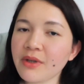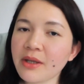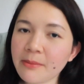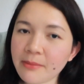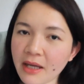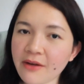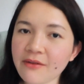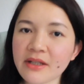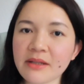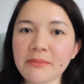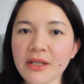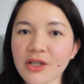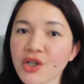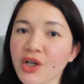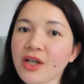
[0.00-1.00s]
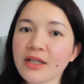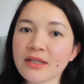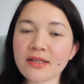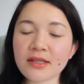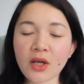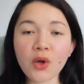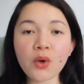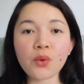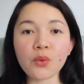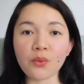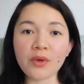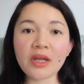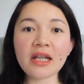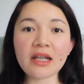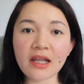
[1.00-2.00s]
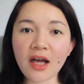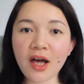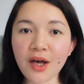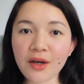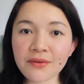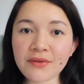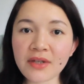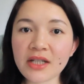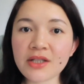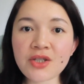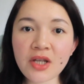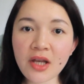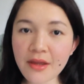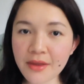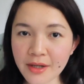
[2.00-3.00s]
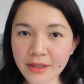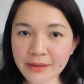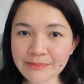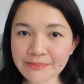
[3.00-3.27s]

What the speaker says: we marry because we love each other.